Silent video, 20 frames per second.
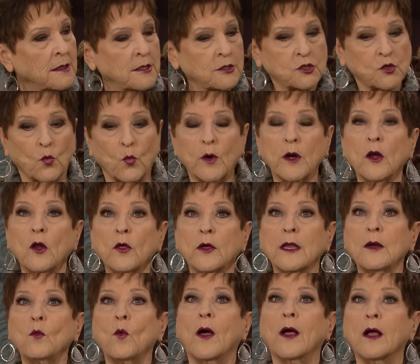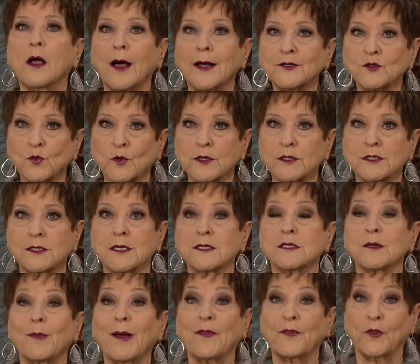So we're looking at what God's word says
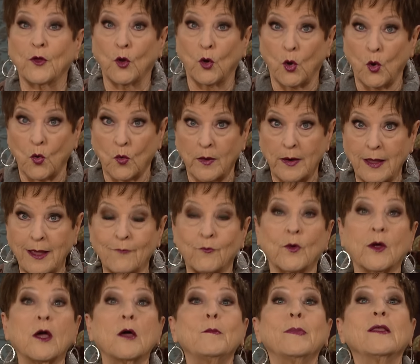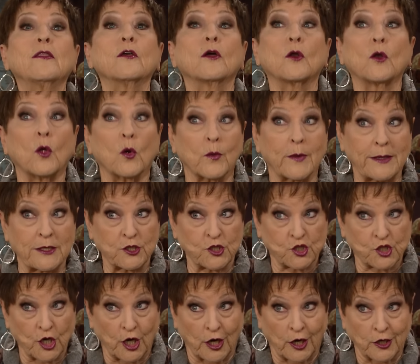about the glory. If we're going to be the glorious
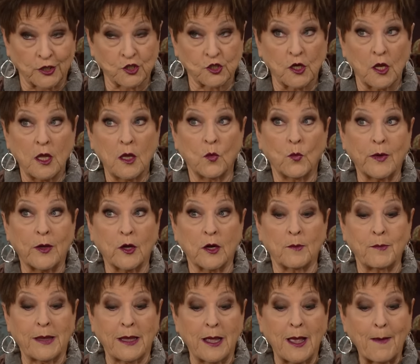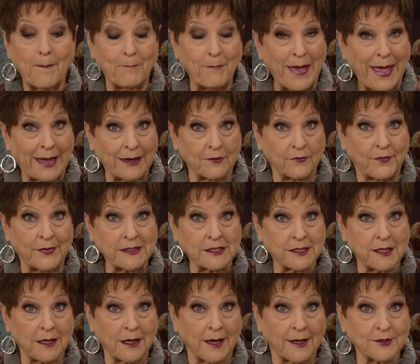church, yep. we're going to be
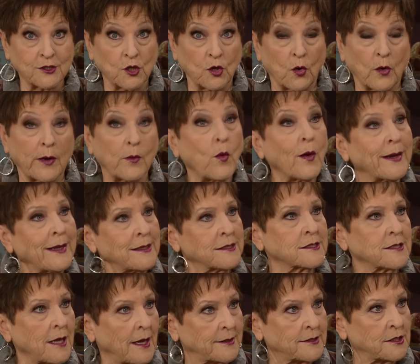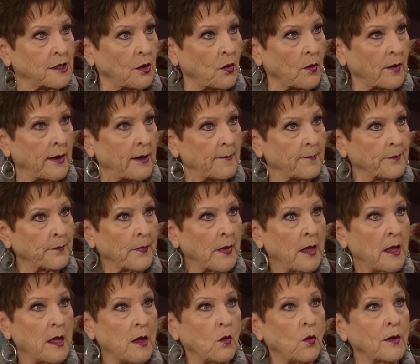manifesting God's mm. glory. What is God's glory?
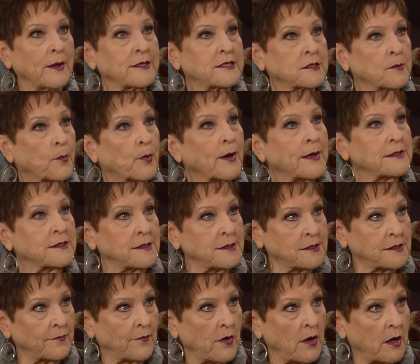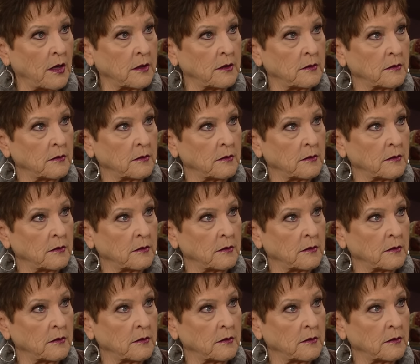Well, it's the presence of God.